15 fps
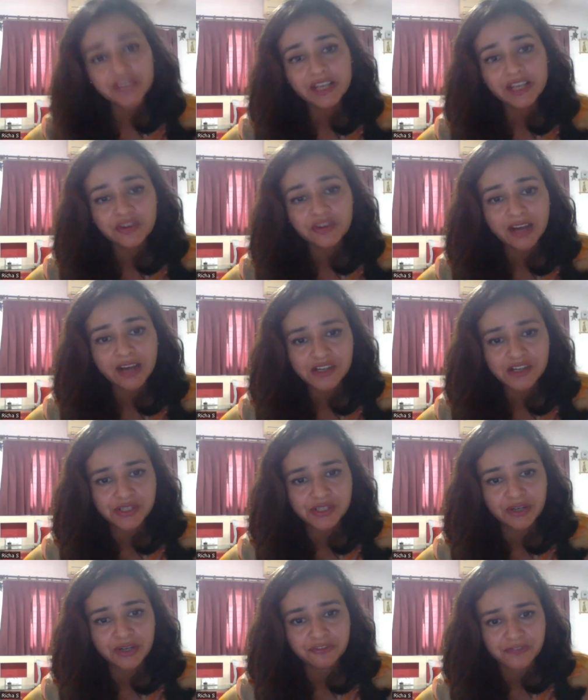that is why
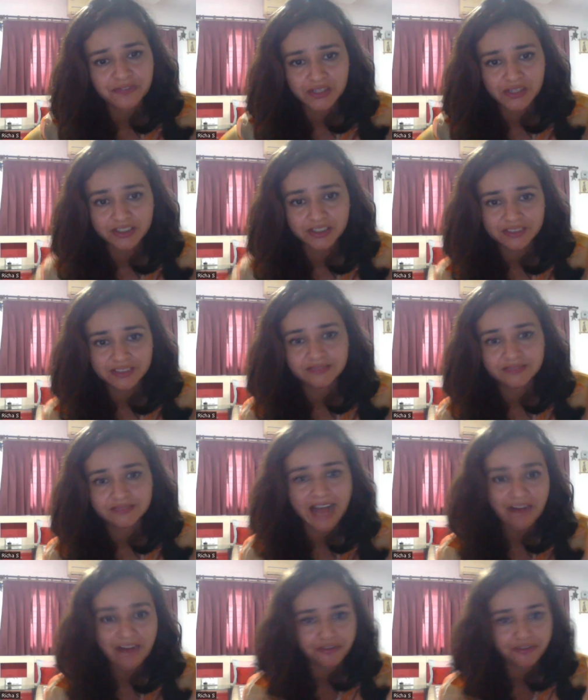certain uh,
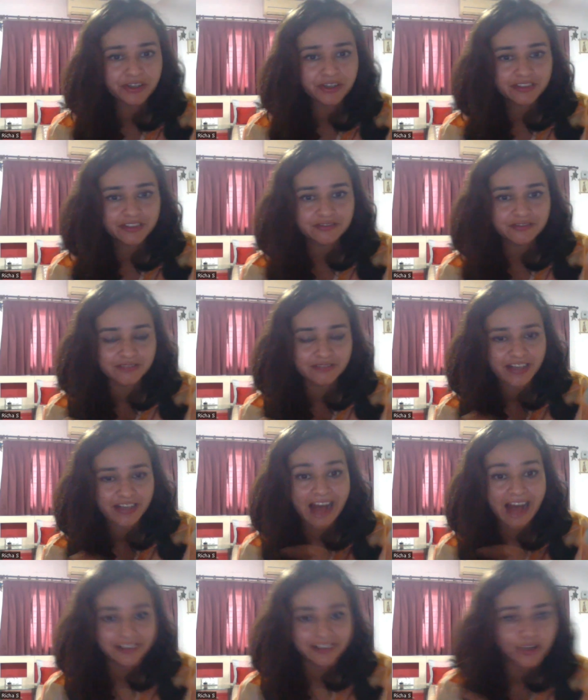African
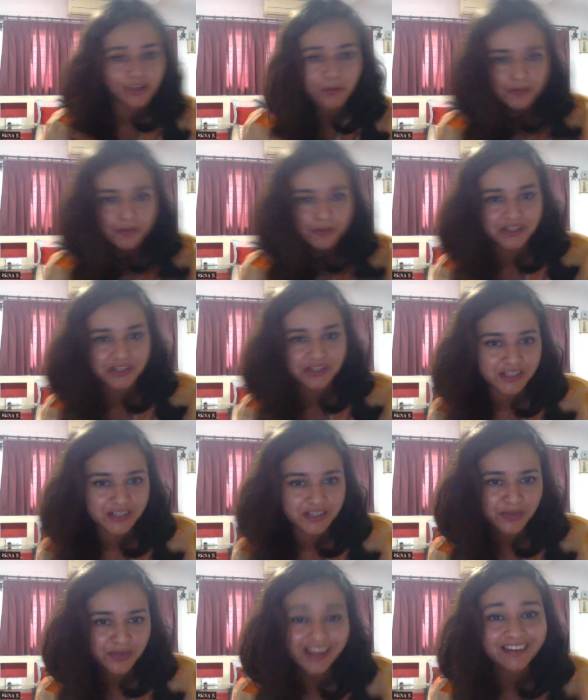antelope species
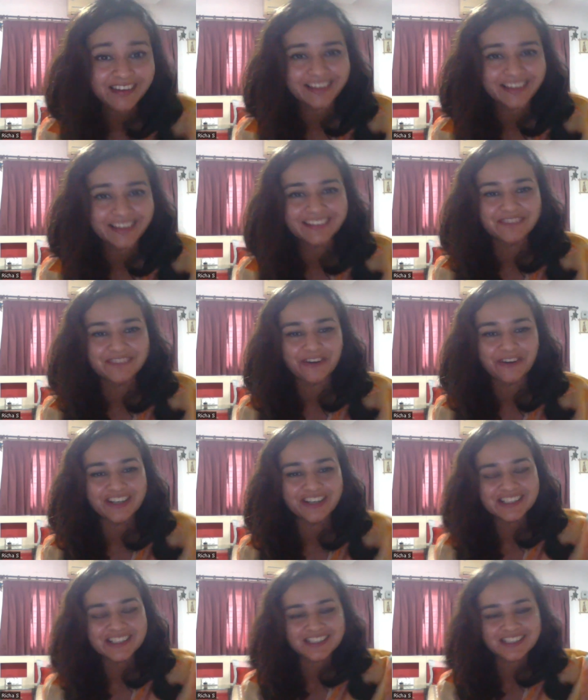as well in the
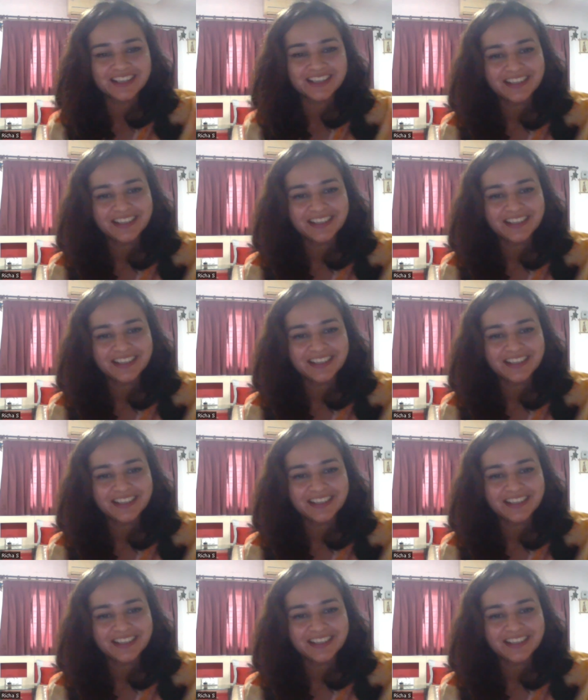forest?